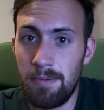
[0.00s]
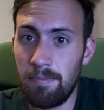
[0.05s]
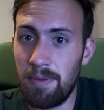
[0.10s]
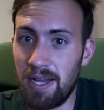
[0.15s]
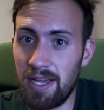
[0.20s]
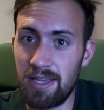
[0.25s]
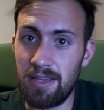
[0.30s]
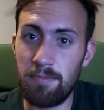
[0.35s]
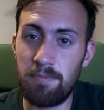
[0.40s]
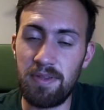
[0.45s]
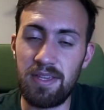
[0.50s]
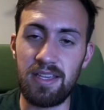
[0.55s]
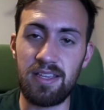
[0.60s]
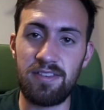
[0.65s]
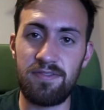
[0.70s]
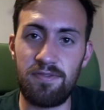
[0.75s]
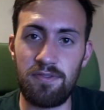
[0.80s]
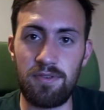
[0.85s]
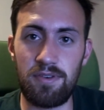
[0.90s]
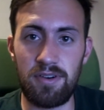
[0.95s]
buying a
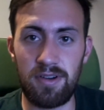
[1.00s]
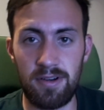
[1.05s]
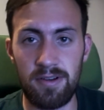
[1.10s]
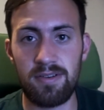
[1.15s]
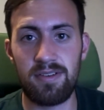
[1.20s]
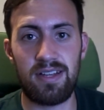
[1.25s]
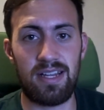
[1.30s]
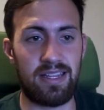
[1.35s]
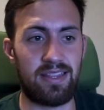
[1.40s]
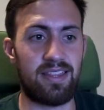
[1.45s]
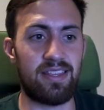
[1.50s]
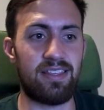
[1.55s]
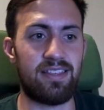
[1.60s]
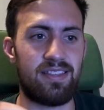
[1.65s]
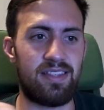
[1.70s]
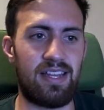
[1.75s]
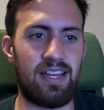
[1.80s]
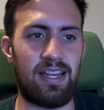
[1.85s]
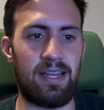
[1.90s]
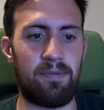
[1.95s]
PS4 at
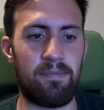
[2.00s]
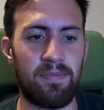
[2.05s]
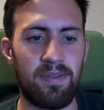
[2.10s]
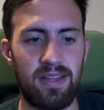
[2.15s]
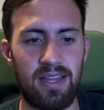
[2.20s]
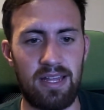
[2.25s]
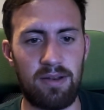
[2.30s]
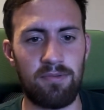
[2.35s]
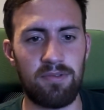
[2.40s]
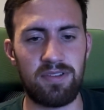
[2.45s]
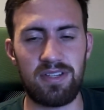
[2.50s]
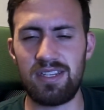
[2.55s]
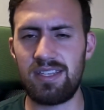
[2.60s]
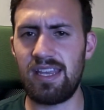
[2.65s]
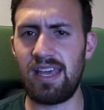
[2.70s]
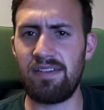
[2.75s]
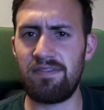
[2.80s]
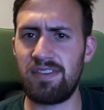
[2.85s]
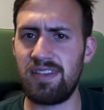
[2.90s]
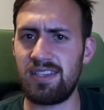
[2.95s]
this time and we'll
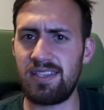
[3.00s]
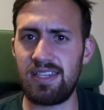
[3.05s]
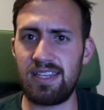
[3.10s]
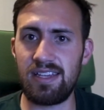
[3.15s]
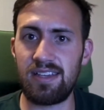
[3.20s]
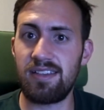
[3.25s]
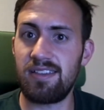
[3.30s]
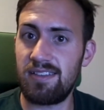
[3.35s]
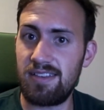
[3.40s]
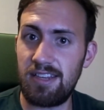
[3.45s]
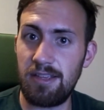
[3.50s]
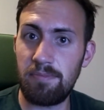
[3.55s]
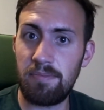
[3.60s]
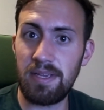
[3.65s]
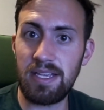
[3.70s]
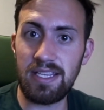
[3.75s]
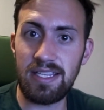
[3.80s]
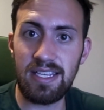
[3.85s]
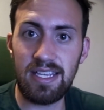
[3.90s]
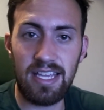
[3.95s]
just have to stick to
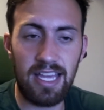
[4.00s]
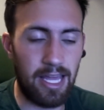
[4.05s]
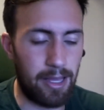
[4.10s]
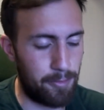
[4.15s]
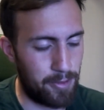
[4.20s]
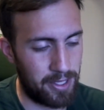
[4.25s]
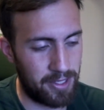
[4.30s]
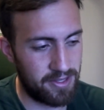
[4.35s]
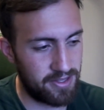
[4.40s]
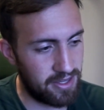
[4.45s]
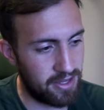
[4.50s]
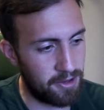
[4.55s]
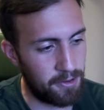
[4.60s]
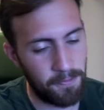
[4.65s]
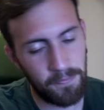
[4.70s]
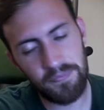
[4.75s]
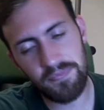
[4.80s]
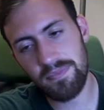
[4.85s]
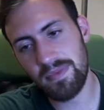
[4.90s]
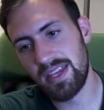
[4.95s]
PC gaming
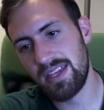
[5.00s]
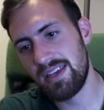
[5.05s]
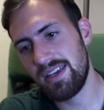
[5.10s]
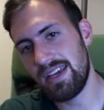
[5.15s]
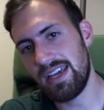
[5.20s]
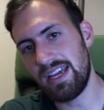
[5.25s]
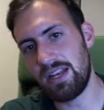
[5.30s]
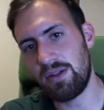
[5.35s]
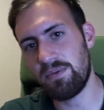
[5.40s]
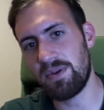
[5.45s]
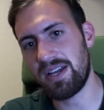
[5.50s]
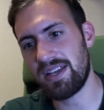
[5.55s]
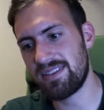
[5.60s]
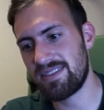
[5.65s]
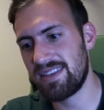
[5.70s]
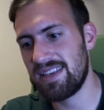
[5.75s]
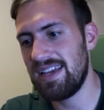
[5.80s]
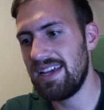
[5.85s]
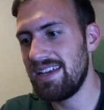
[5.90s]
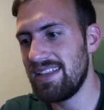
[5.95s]
so
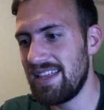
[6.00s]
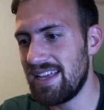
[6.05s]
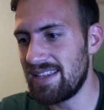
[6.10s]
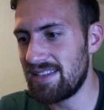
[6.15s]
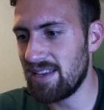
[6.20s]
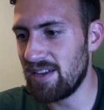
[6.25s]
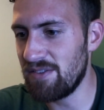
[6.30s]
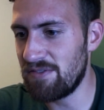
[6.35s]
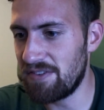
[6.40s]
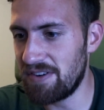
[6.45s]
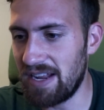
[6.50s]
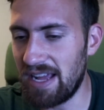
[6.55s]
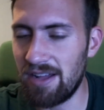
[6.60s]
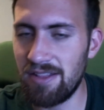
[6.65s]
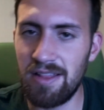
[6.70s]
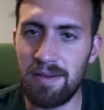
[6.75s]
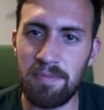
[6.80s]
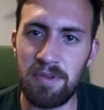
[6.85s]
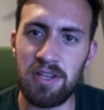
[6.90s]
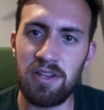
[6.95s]
Anyways, that's all for now.
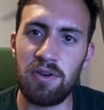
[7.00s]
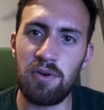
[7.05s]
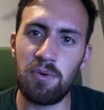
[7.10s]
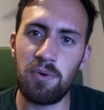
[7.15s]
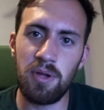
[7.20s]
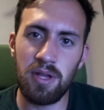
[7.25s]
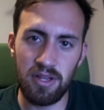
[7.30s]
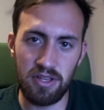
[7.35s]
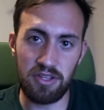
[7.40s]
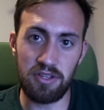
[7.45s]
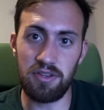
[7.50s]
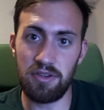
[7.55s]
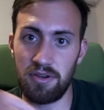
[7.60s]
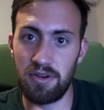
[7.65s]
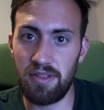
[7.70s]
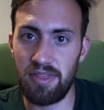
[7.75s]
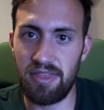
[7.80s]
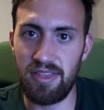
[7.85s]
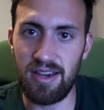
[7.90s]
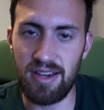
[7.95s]
Let me know
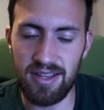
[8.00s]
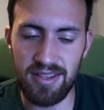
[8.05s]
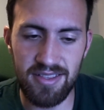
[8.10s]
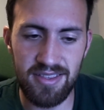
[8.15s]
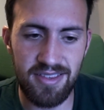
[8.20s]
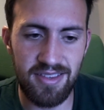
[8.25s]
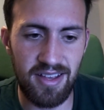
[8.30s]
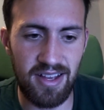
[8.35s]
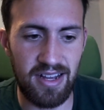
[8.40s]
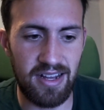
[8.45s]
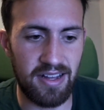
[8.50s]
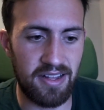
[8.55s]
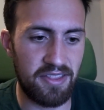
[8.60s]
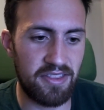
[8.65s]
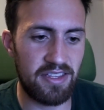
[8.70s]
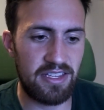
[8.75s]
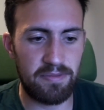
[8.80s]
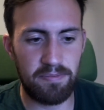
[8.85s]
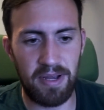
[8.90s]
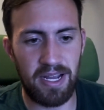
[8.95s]
your thoughts on
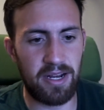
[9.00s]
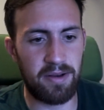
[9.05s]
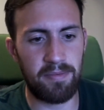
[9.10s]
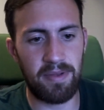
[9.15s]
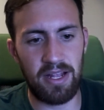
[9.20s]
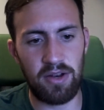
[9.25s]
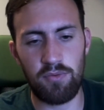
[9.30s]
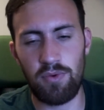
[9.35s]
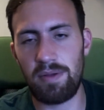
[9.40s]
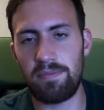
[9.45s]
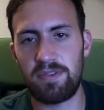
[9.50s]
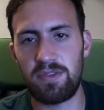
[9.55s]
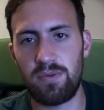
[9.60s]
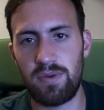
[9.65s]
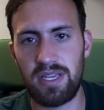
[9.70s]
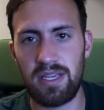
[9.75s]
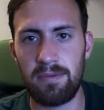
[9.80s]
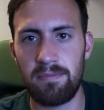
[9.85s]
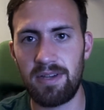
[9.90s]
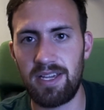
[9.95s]
the Spider-Man web
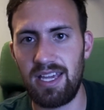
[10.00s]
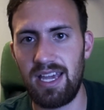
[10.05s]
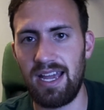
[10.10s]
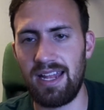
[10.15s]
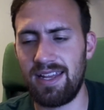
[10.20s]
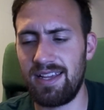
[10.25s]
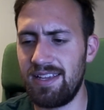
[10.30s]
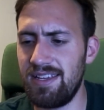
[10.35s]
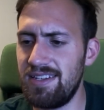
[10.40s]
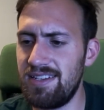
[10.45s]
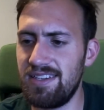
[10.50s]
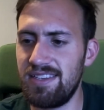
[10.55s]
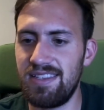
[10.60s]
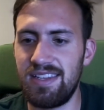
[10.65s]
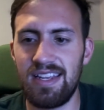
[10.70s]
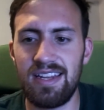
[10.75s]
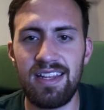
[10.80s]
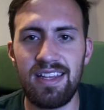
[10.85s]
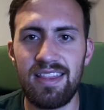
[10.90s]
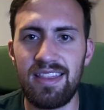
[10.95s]
swinging mechanic and
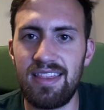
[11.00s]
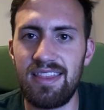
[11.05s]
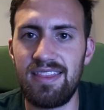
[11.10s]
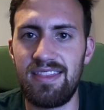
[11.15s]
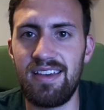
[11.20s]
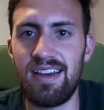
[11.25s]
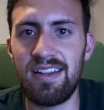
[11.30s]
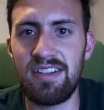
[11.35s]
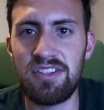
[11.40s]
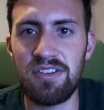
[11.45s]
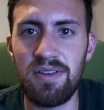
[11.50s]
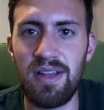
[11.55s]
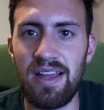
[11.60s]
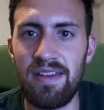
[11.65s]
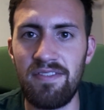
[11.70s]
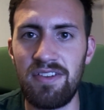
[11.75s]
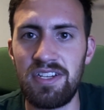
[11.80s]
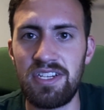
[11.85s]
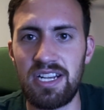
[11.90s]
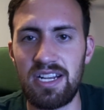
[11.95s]
just any thoughts you
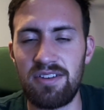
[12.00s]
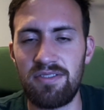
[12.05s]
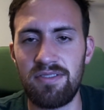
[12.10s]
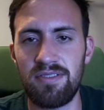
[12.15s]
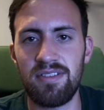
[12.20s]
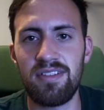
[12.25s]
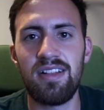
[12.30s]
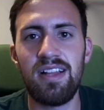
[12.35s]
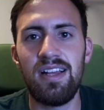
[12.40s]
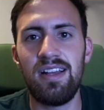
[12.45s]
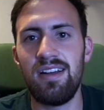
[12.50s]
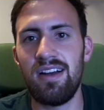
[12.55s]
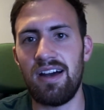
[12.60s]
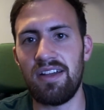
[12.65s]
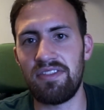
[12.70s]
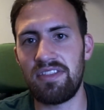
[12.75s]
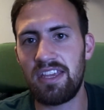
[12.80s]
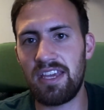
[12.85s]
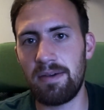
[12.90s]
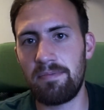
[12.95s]
have in general
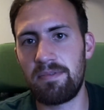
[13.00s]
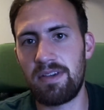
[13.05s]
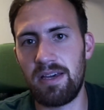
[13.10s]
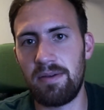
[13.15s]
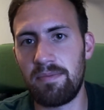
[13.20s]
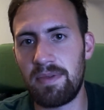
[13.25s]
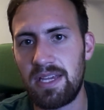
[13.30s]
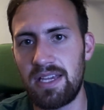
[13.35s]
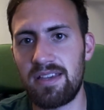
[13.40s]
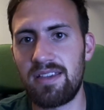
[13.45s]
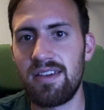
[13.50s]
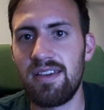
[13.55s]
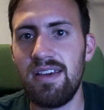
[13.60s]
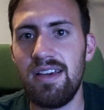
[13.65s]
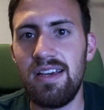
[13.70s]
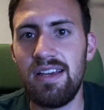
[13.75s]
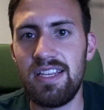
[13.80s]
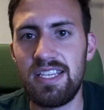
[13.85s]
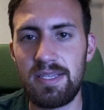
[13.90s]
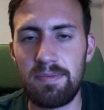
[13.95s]
on the upcoming
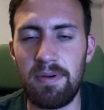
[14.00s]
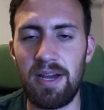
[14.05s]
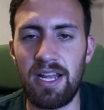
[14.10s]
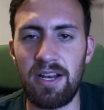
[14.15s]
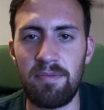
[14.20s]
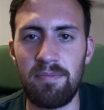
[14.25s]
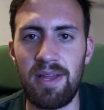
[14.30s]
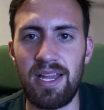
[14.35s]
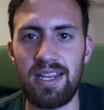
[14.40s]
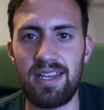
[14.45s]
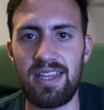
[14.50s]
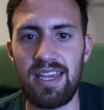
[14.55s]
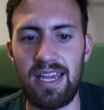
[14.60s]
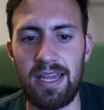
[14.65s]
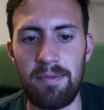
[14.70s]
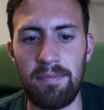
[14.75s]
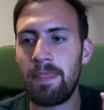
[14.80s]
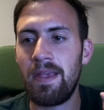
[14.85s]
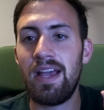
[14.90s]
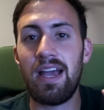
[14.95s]
Spider-Man
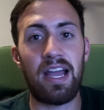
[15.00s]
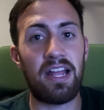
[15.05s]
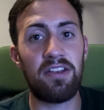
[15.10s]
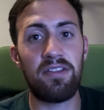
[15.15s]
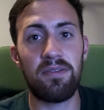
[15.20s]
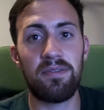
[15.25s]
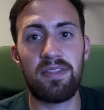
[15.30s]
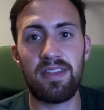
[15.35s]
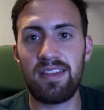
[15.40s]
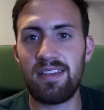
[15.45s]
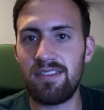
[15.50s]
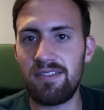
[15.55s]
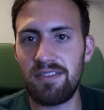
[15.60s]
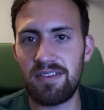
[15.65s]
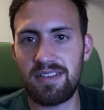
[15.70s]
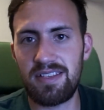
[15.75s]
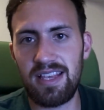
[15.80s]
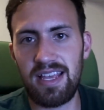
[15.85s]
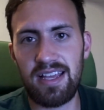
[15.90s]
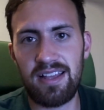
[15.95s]
game. I do think it
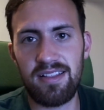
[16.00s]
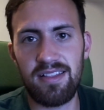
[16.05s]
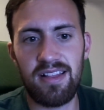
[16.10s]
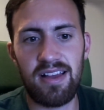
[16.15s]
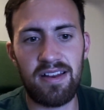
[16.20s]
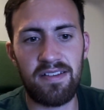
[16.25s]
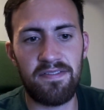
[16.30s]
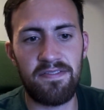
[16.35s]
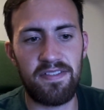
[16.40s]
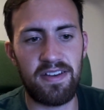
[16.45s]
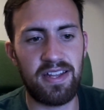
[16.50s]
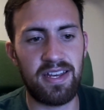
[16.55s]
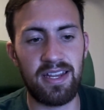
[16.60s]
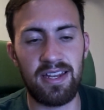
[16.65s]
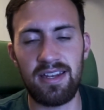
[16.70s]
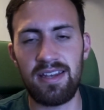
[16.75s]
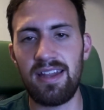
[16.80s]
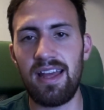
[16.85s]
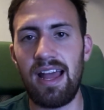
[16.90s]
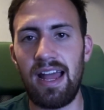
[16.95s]
looks like a lot of fun
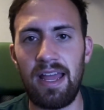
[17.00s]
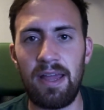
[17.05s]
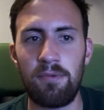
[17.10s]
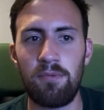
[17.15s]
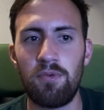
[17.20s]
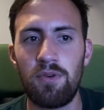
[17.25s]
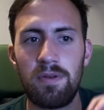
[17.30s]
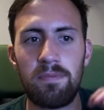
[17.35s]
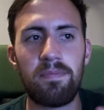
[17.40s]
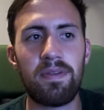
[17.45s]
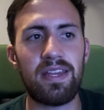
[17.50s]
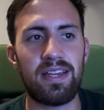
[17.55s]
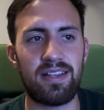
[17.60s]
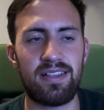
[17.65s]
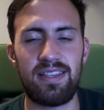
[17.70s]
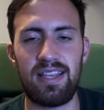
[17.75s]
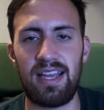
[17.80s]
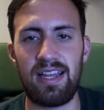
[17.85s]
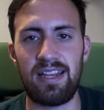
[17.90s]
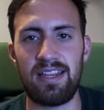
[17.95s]
and I would be
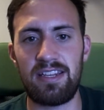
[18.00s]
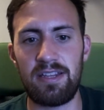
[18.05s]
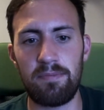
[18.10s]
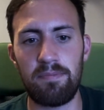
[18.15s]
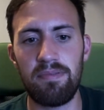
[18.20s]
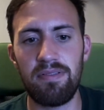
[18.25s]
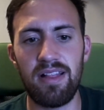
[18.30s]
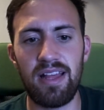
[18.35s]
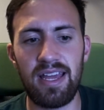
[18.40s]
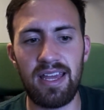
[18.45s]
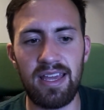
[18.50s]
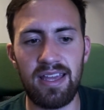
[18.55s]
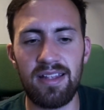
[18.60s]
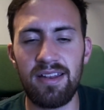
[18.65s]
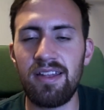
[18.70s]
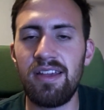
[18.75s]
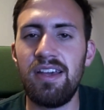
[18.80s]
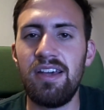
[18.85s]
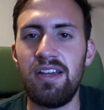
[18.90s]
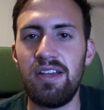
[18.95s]
excited to play
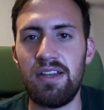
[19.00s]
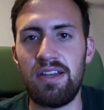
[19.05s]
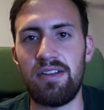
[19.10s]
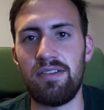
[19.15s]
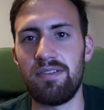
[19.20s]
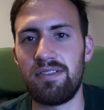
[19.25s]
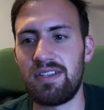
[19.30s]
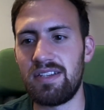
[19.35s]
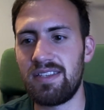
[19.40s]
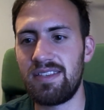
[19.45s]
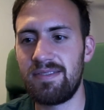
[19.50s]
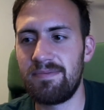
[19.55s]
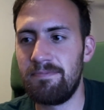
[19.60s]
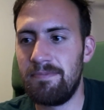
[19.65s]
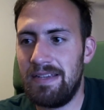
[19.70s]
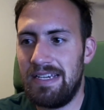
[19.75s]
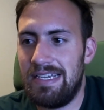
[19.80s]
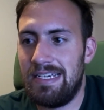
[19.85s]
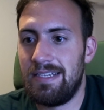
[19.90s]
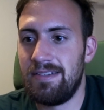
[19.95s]
it. It'll just
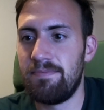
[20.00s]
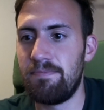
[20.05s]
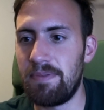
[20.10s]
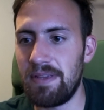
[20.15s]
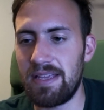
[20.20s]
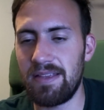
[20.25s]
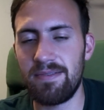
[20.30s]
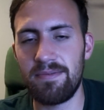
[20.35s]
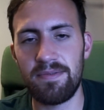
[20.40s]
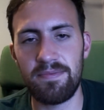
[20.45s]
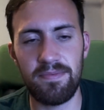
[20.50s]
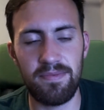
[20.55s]
be,